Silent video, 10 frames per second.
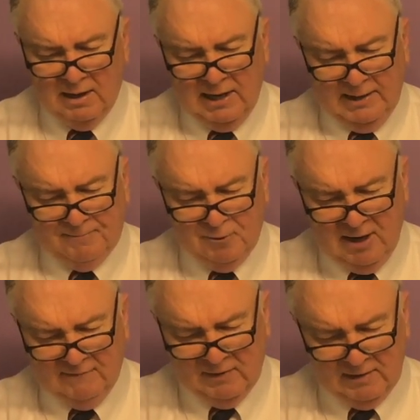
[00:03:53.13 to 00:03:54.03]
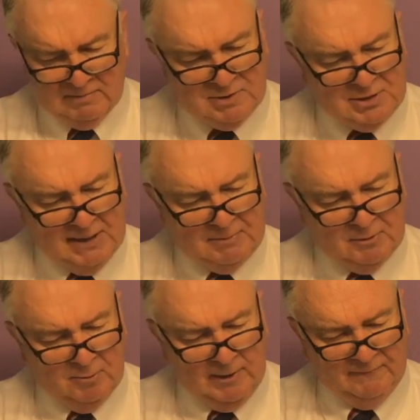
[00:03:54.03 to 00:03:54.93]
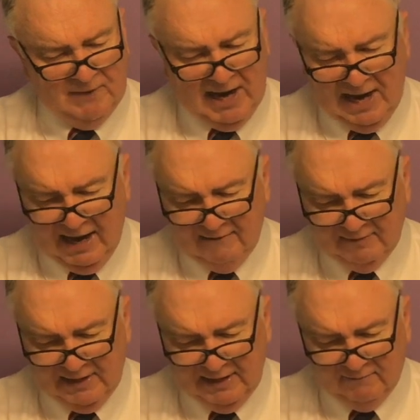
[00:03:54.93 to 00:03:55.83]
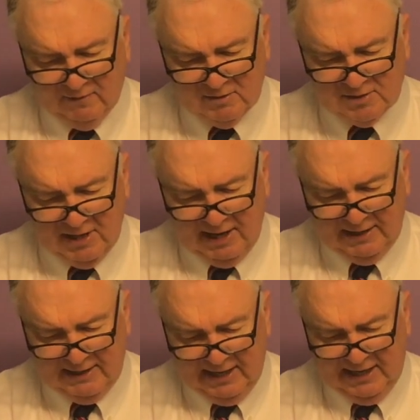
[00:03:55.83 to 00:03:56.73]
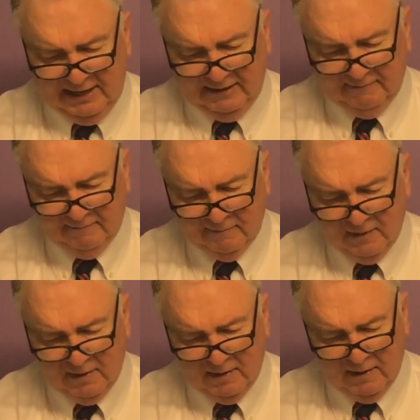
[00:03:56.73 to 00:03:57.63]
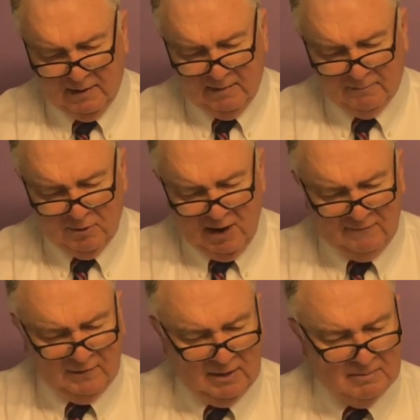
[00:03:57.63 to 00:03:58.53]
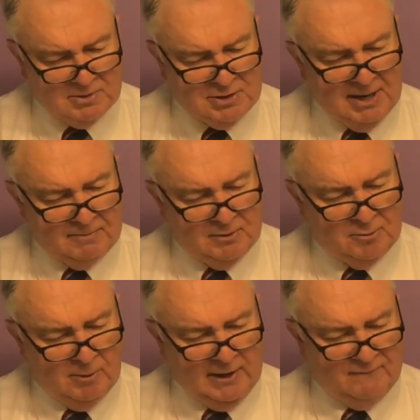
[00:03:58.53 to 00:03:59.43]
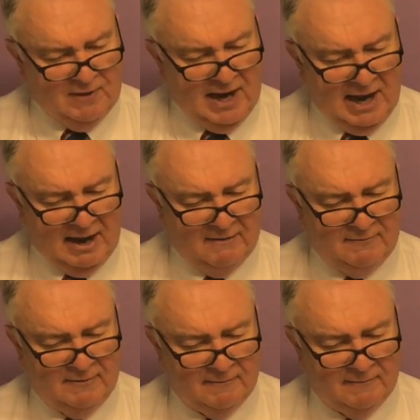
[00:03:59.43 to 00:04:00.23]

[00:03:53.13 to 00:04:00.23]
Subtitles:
In Proverbs chapter 25 and in verse 19, Proverbs chapter 25